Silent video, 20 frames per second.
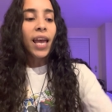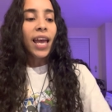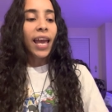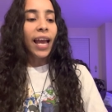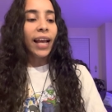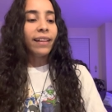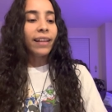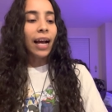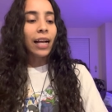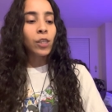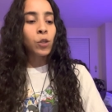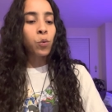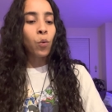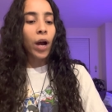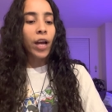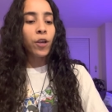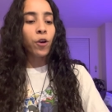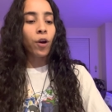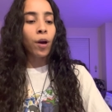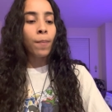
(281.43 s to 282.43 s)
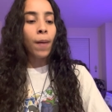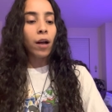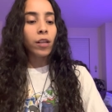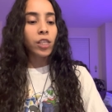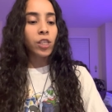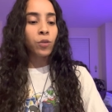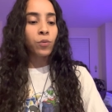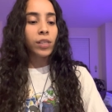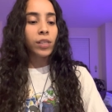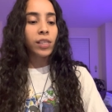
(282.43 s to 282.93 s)
And that's why you're about
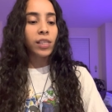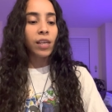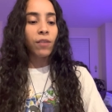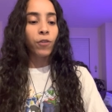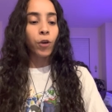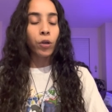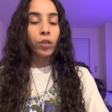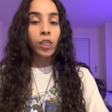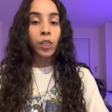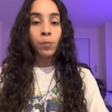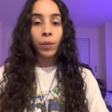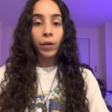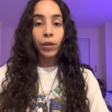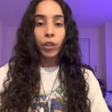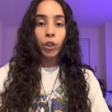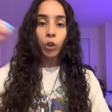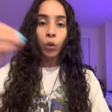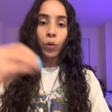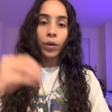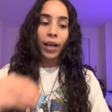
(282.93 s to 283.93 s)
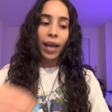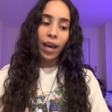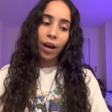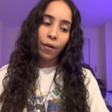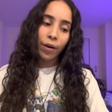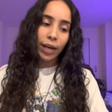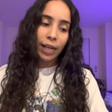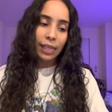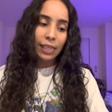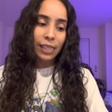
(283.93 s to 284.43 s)
to receive your spiritual
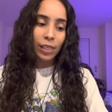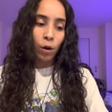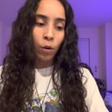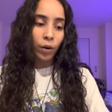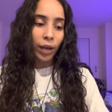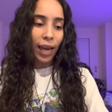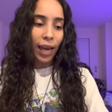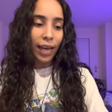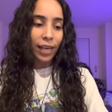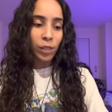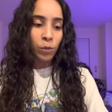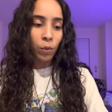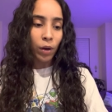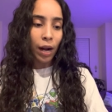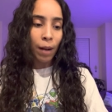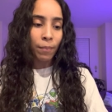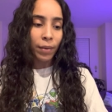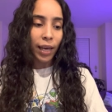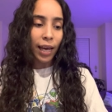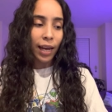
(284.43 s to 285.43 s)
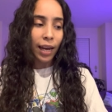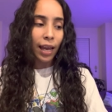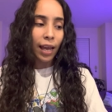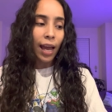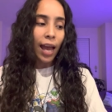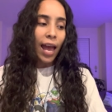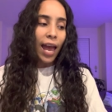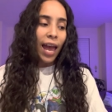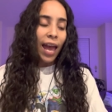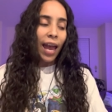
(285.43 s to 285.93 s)
inheritance, okay, is what I'm getting.
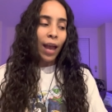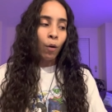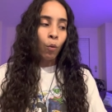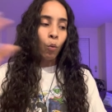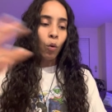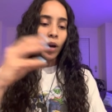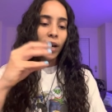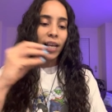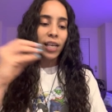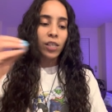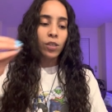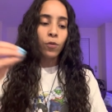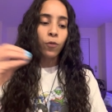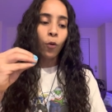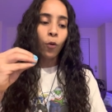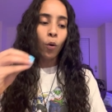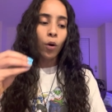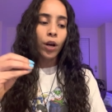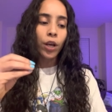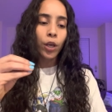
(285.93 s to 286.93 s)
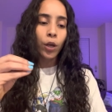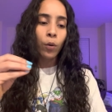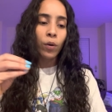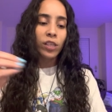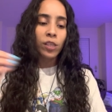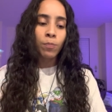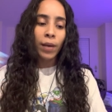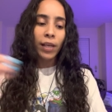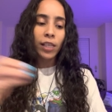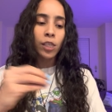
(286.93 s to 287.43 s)
And what is for you
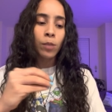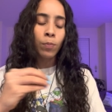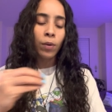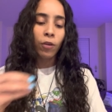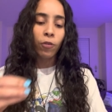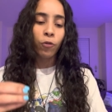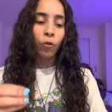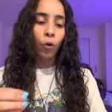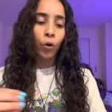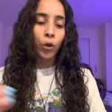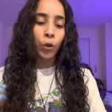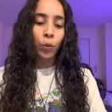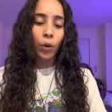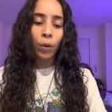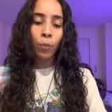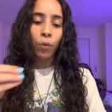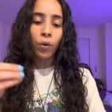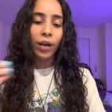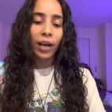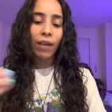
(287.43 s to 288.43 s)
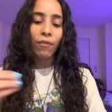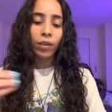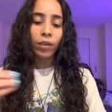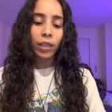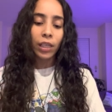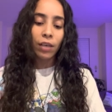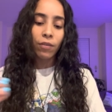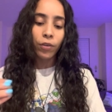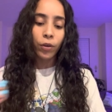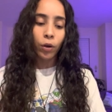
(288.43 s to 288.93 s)
is meant to be for you. It will never
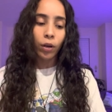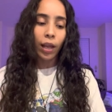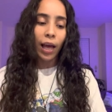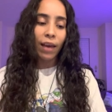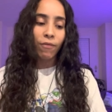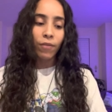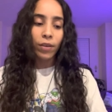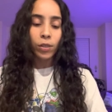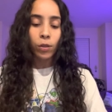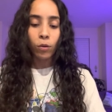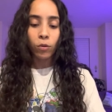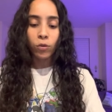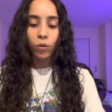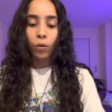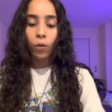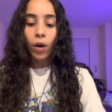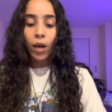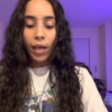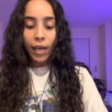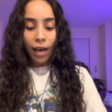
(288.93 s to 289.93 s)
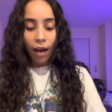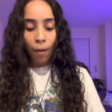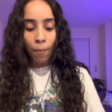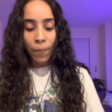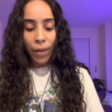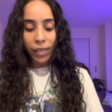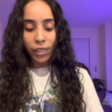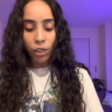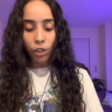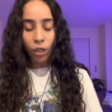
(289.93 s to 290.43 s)
leave your life. It's also a
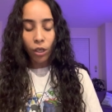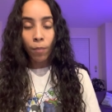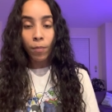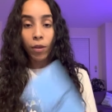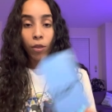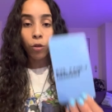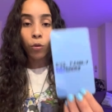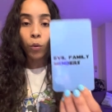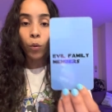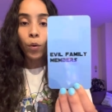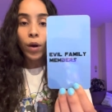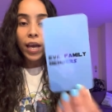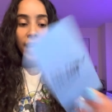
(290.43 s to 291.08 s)
message coming through.